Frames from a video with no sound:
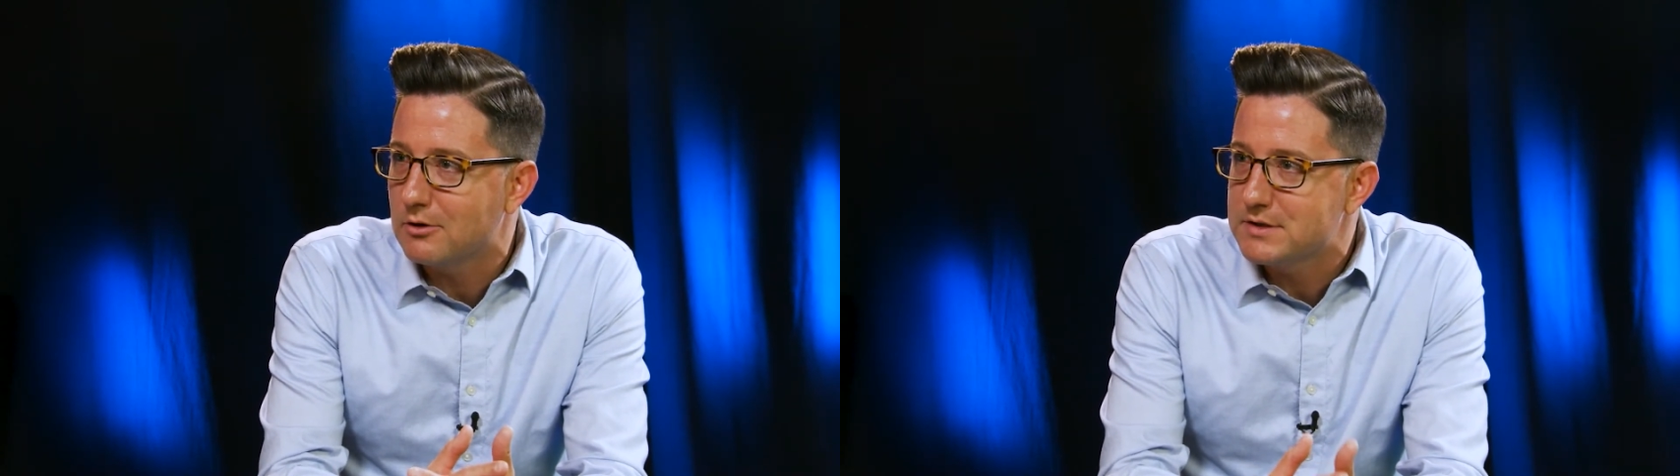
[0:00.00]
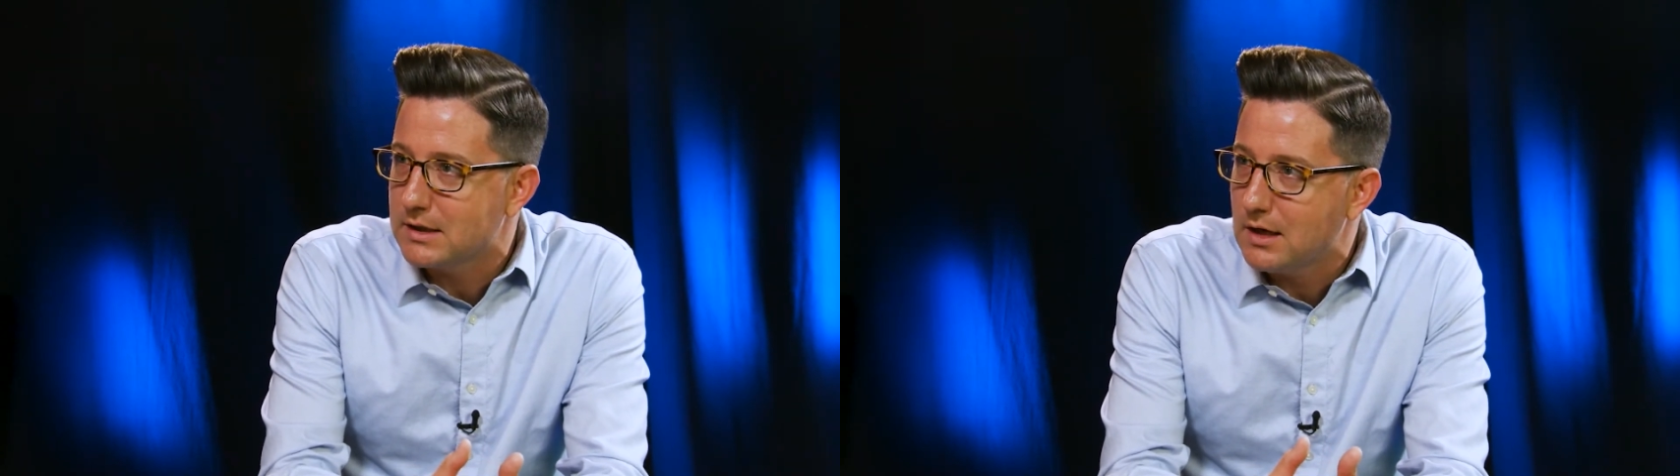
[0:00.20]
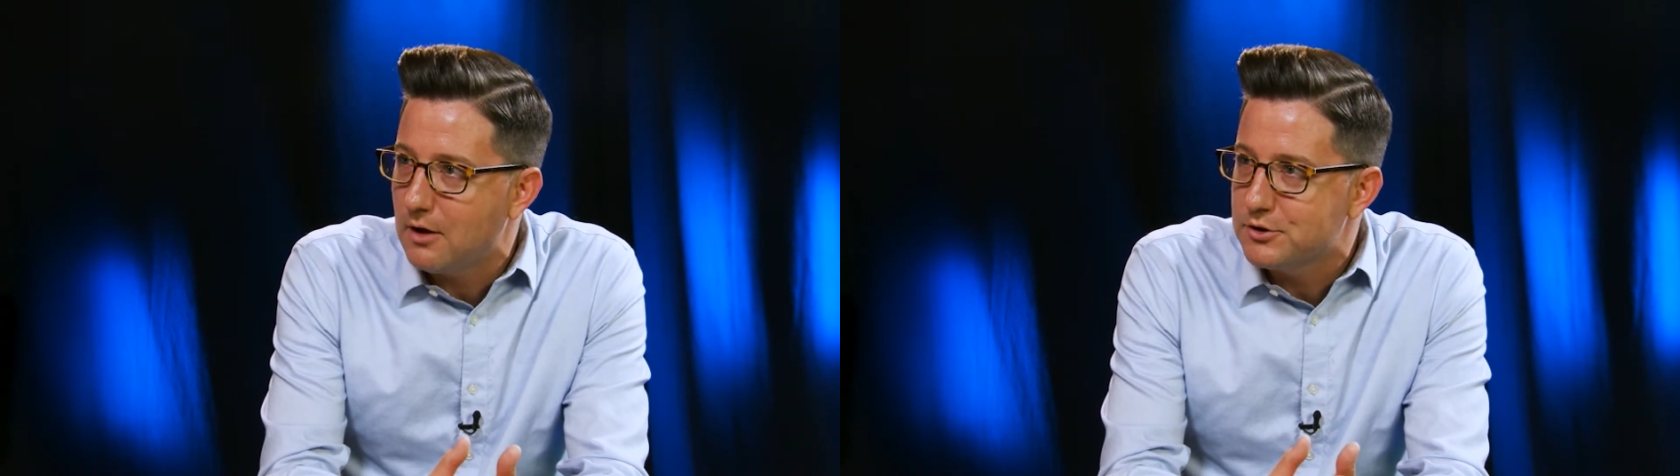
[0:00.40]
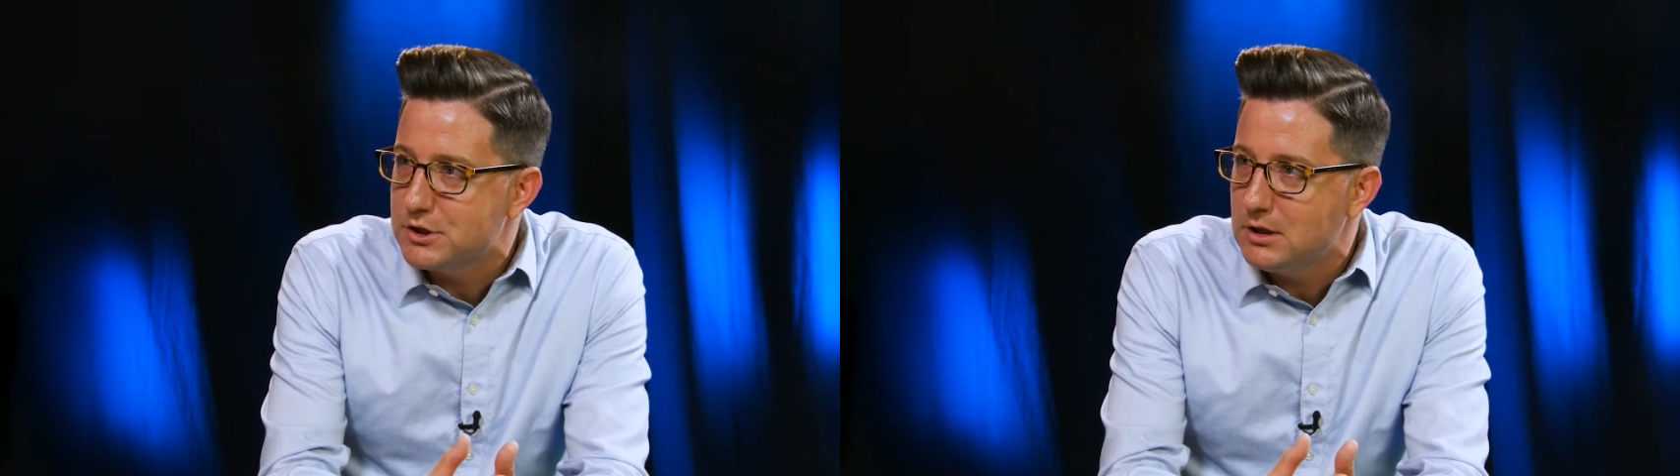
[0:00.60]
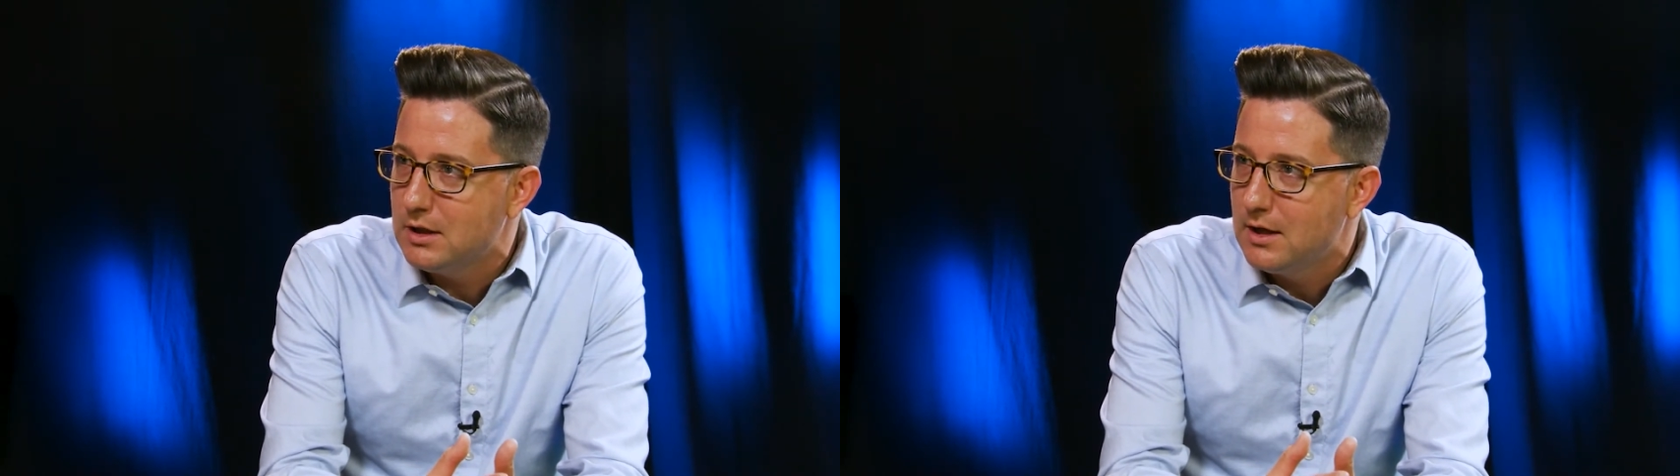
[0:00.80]

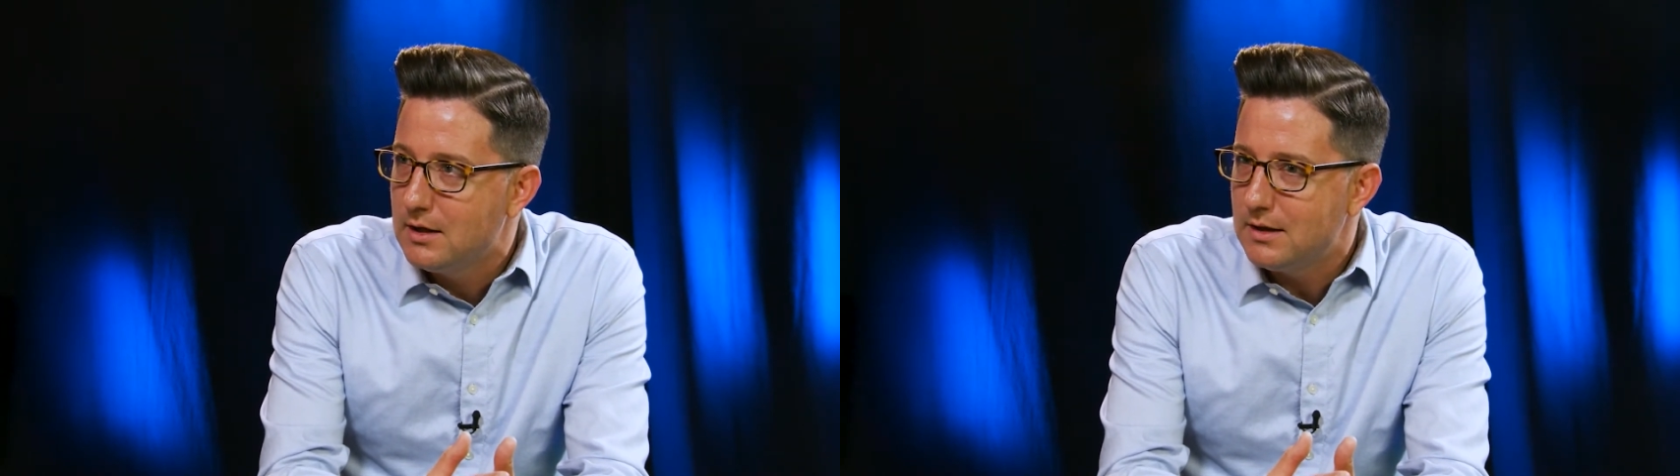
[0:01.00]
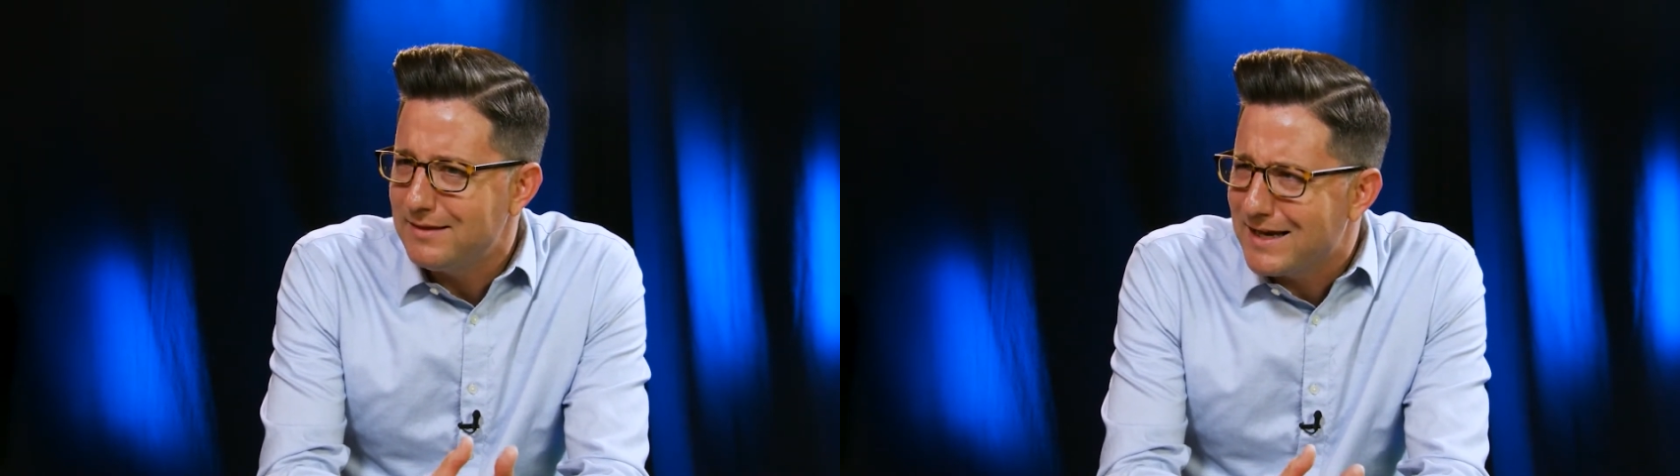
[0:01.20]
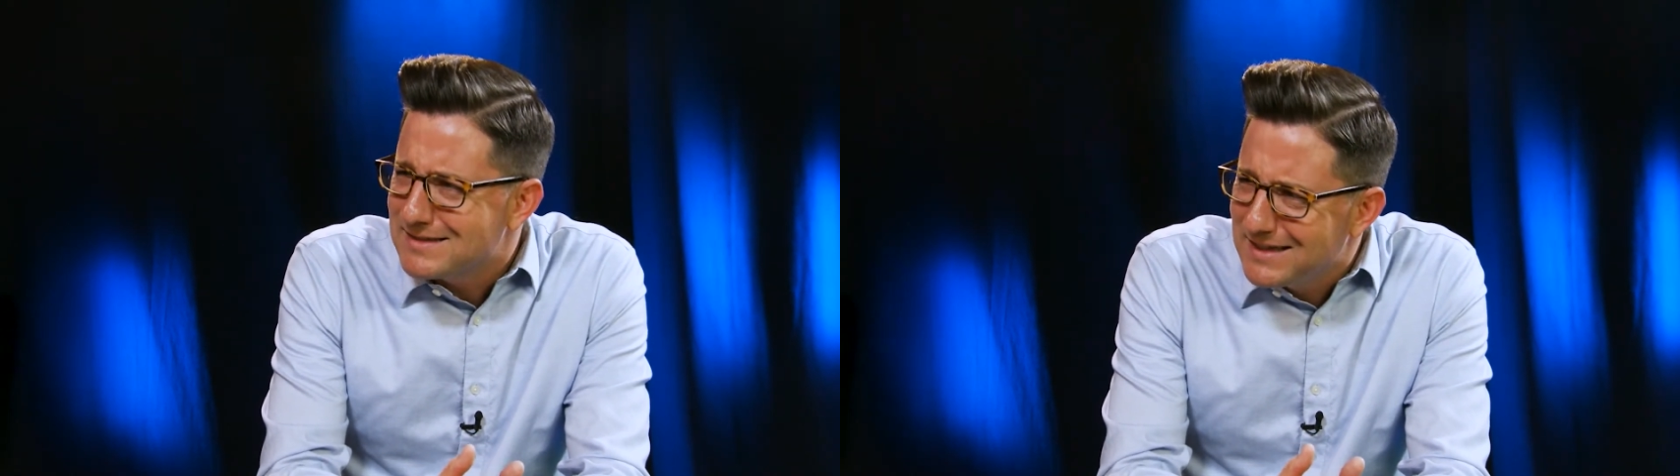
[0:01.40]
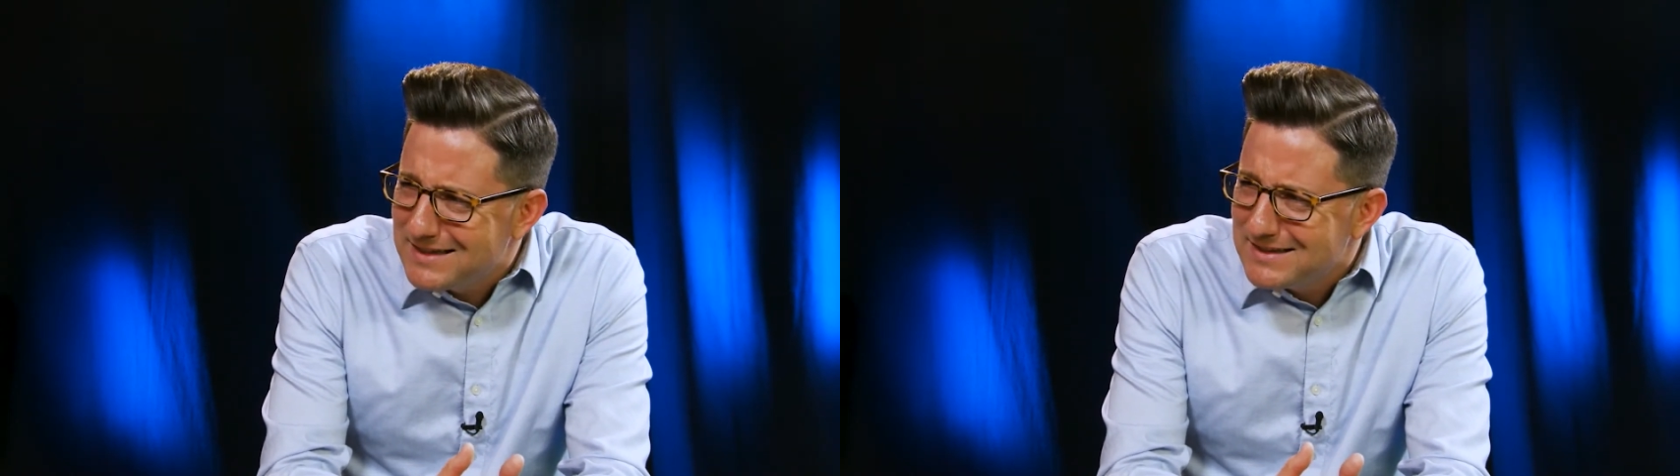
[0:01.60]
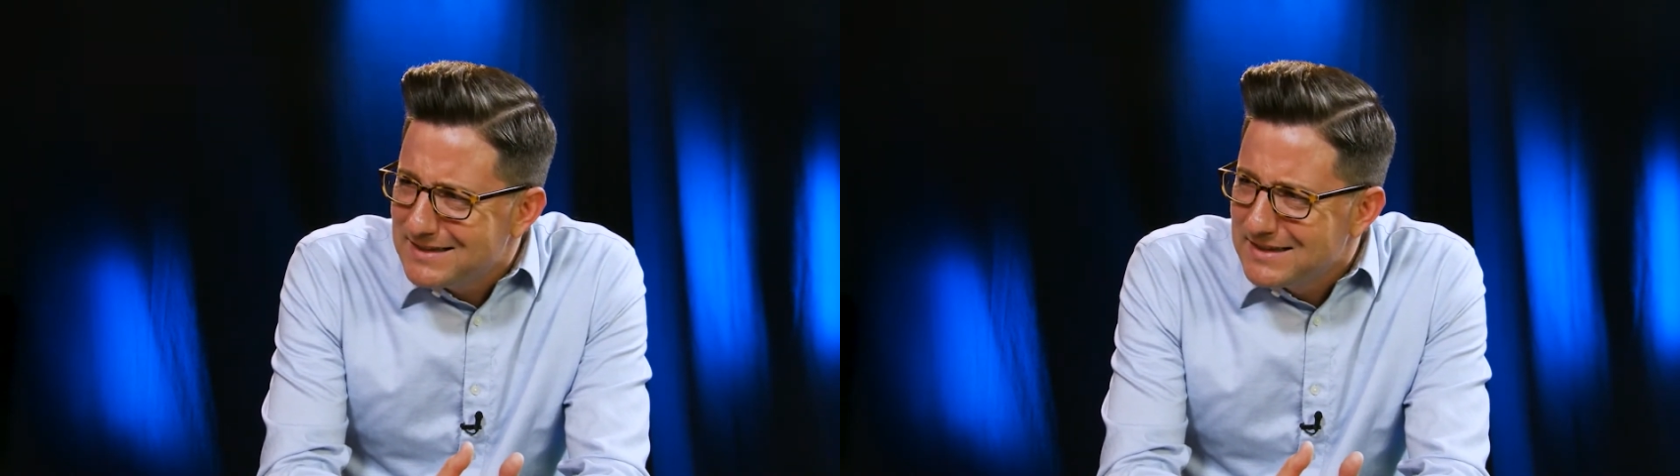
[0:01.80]
technology, and that's it.